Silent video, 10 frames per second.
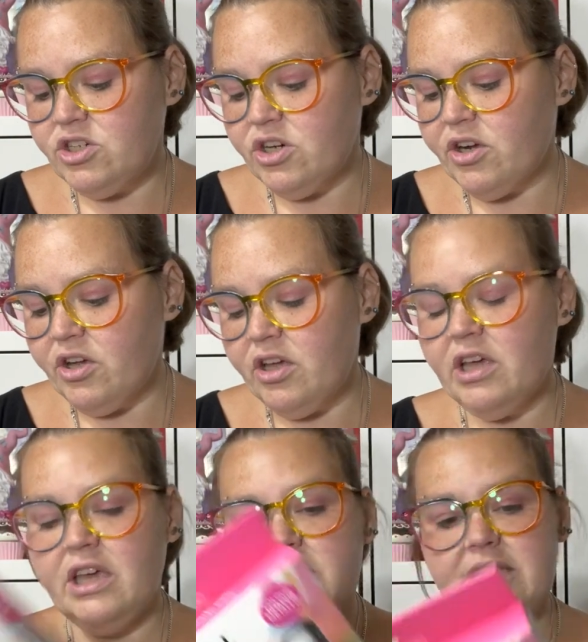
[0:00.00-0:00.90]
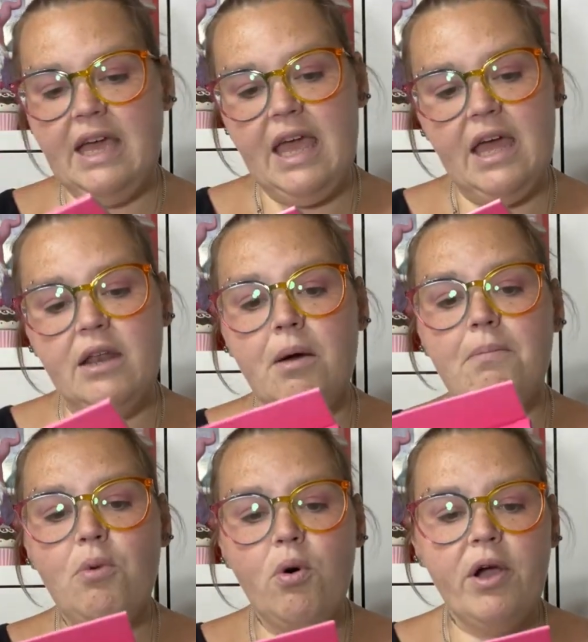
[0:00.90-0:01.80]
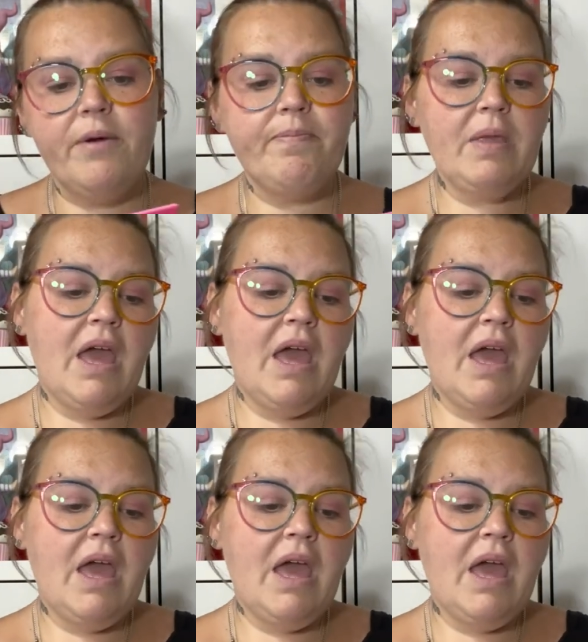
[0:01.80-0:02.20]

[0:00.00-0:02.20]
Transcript: sugar cookies, and more.